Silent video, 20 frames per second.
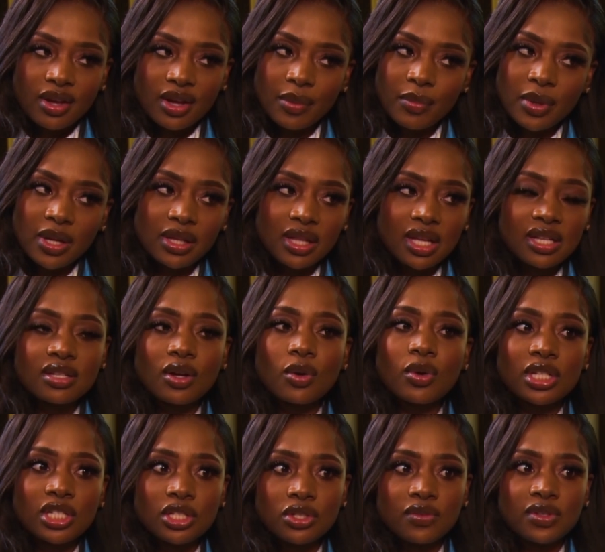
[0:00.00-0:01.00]
I mean, there's a
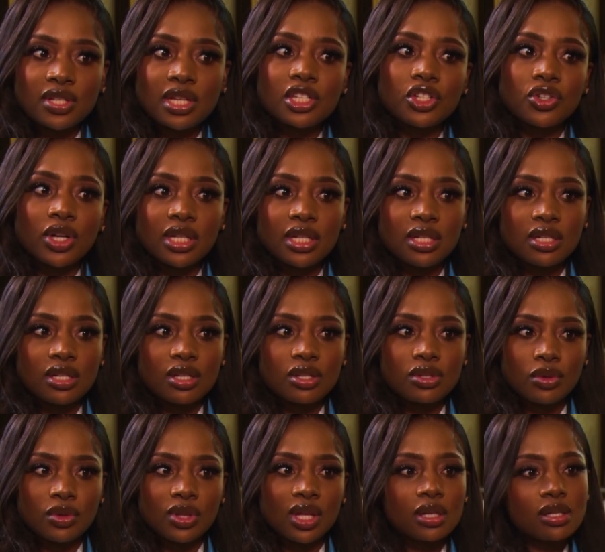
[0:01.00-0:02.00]
question of sexuality,
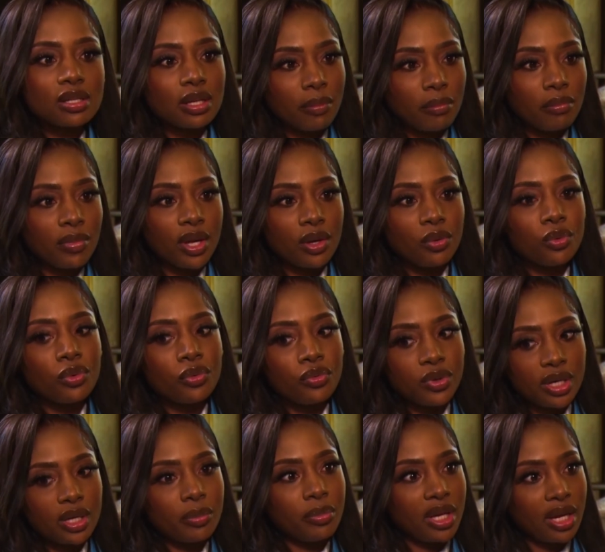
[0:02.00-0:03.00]
so there are some men who
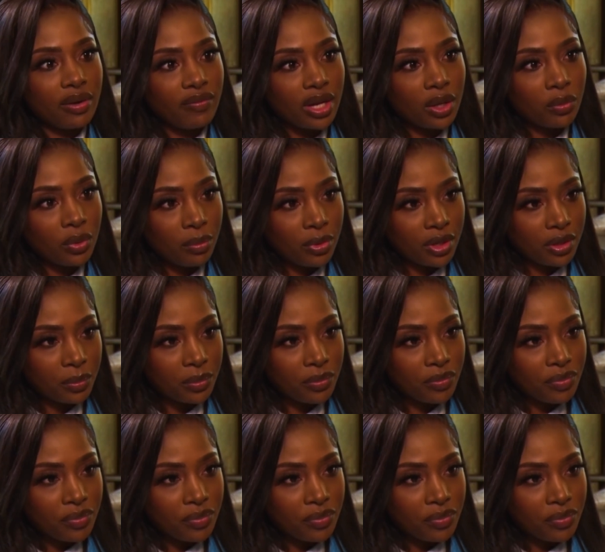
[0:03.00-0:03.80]
really behave like women